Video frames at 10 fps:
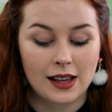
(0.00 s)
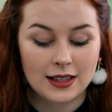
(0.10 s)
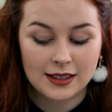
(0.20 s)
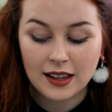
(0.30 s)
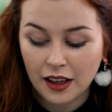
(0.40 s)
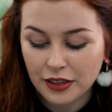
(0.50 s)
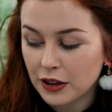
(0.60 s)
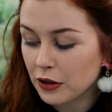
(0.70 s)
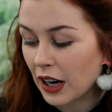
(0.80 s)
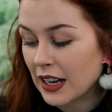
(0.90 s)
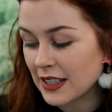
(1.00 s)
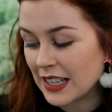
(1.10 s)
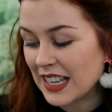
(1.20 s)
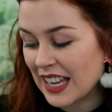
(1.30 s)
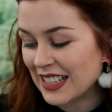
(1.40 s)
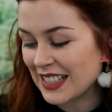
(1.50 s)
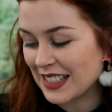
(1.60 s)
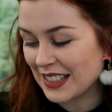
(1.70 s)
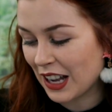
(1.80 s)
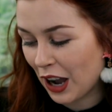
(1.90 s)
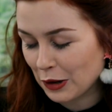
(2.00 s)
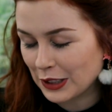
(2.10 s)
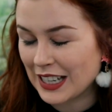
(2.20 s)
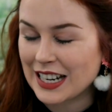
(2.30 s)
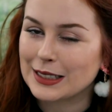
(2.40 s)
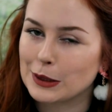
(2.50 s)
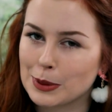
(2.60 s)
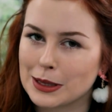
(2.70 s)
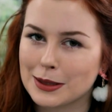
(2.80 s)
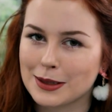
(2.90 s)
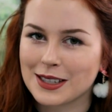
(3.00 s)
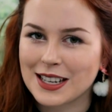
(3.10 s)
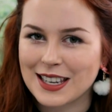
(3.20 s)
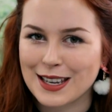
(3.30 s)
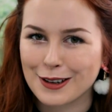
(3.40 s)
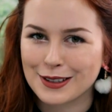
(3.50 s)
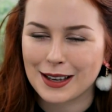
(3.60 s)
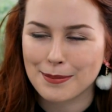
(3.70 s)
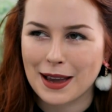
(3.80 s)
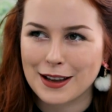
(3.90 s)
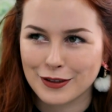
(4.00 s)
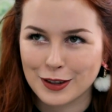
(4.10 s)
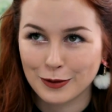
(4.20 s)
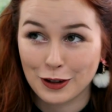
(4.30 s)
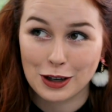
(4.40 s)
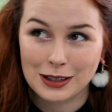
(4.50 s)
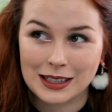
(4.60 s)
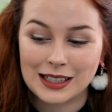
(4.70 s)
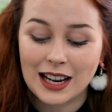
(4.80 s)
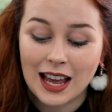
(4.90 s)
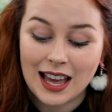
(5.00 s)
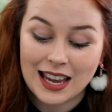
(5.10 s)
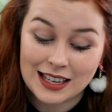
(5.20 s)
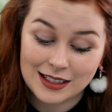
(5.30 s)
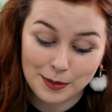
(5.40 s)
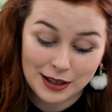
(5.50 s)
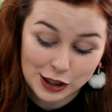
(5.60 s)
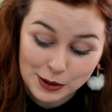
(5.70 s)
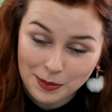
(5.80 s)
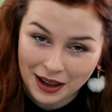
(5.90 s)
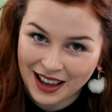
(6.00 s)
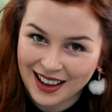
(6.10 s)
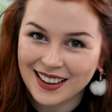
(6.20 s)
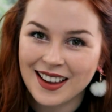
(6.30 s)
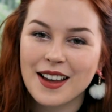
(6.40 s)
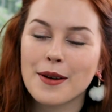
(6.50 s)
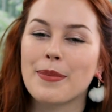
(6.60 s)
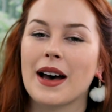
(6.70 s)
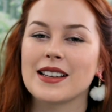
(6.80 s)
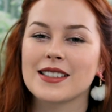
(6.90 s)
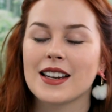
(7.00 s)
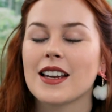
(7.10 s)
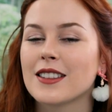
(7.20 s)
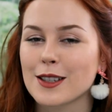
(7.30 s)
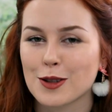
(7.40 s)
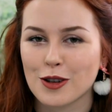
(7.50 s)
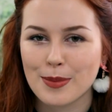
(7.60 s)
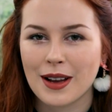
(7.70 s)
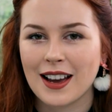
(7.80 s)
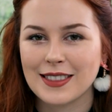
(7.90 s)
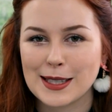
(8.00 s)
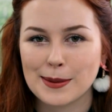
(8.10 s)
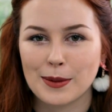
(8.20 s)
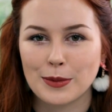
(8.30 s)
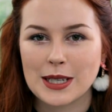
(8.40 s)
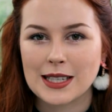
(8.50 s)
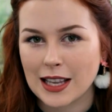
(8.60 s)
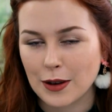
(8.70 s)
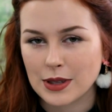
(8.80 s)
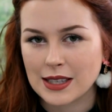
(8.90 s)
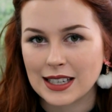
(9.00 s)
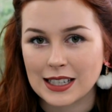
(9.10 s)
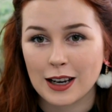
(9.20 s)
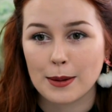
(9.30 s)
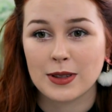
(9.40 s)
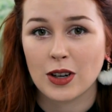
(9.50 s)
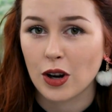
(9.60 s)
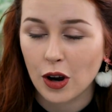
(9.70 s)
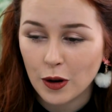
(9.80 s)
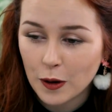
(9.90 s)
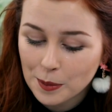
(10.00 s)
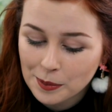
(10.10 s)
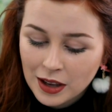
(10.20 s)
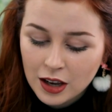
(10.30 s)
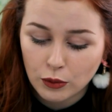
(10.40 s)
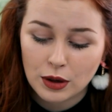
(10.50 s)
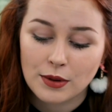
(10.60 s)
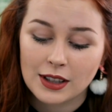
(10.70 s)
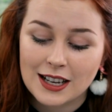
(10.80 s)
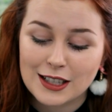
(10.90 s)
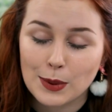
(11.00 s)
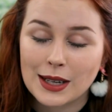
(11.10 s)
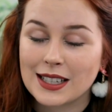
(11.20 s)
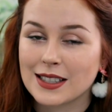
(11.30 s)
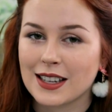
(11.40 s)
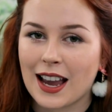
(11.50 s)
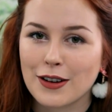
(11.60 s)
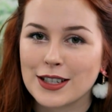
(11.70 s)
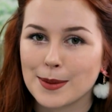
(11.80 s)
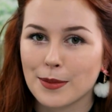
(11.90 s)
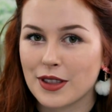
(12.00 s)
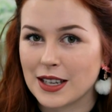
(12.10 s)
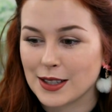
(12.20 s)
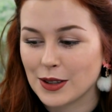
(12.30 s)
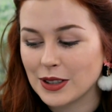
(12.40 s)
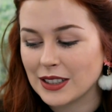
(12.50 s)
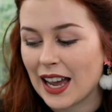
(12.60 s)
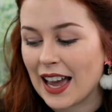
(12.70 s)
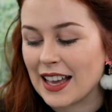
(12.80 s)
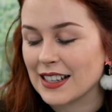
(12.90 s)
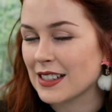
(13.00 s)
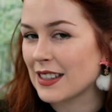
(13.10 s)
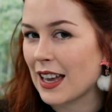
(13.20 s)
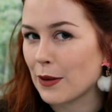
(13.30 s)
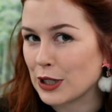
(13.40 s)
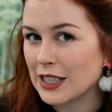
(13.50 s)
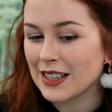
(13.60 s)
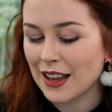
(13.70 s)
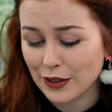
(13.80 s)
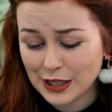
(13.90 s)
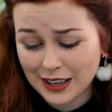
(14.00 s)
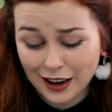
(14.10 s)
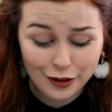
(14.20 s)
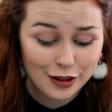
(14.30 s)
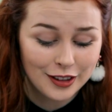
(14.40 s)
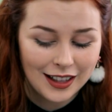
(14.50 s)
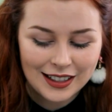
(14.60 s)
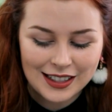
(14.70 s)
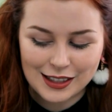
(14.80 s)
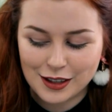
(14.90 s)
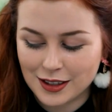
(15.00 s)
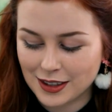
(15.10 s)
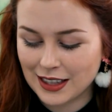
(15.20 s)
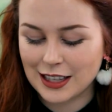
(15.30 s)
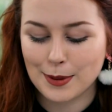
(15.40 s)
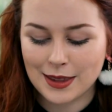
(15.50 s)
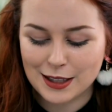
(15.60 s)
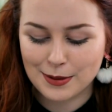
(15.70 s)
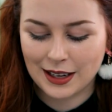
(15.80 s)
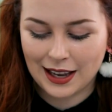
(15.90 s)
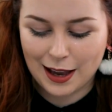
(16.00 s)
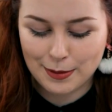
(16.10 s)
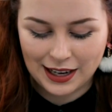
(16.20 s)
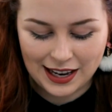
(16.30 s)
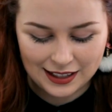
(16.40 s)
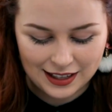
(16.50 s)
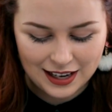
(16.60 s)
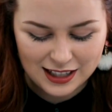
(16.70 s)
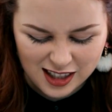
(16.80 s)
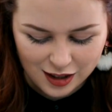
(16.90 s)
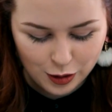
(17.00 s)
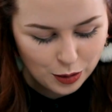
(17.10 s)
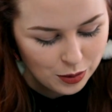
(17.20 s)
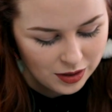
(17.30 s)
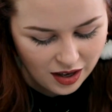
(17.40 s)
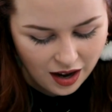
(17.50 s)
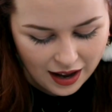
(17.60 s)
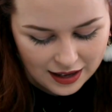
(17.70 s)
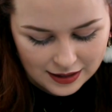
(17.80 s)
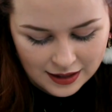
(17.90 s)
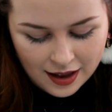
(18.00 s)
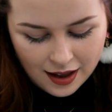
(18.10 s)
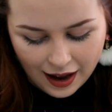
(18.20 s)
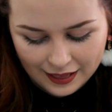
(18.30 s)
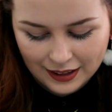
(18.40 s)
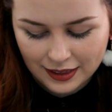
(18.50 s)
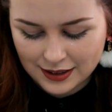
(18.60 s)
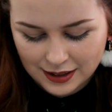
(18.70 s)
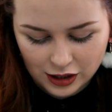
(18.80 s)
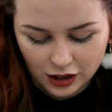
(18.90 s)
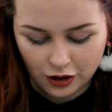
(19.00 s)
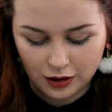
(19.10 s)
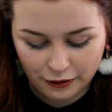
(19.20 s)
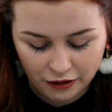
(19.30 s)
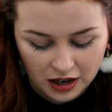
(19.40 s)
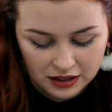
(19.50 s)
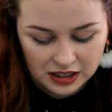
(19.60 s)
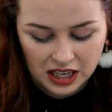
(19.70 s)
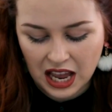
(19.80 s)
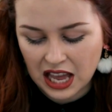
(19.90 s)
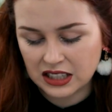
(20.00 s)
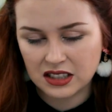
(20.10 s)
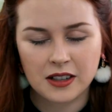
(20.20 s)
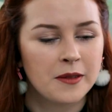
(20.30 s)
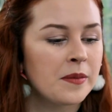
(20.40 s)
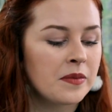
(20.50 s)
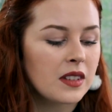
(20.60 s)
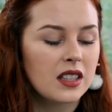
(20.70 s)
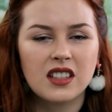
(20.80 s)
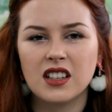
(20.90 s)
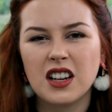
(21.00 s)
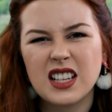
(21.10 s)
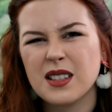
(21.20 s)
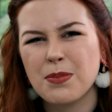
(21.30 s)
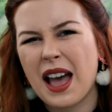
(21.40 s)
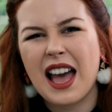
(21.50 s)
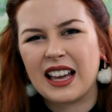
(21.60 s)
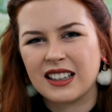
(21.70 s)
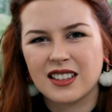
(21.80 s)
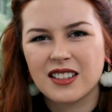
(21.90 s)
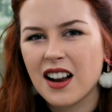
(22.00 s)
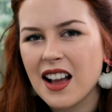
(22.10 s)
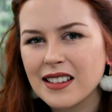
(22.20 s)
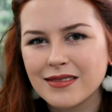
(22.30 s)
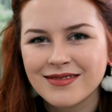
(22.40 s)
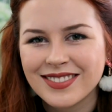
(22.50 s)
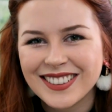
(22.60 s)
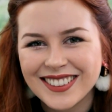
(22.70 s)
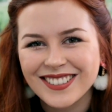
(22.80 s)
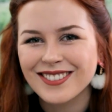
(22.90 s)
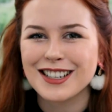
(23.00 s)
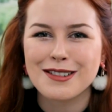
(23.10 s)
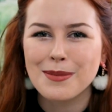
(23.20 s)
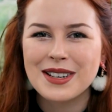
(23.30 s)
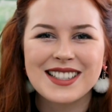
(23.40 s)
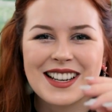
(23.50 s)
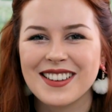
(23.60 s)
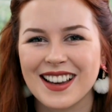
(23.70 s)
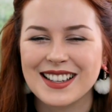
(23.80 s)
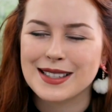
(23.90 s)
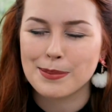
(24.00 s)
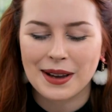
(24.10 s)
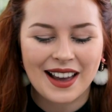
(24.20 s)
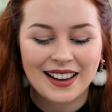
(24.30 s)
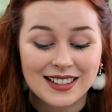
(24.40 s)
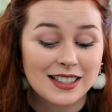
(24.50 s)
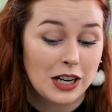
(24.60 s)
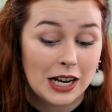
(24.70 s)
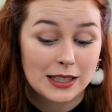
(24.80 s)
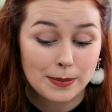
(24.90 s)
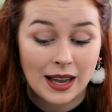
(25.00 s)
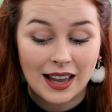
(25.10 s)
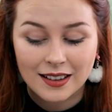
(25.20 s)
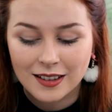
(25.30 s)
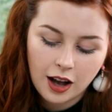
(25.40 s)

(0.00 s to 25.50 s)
It's nothing crazy. It is currently a little bit stinky because I may have converted it into my gym bag, but the story behind this one was it was nearly time to go home. We realized we needed to carry some things on and that we didn't have any carry-on luggage. So that's where this one came in handy. It's just a cool size. I like the stitching on the front, and you know, it's a bag, all right? What do you want me to tell you? It's a bag, it's a nice bag.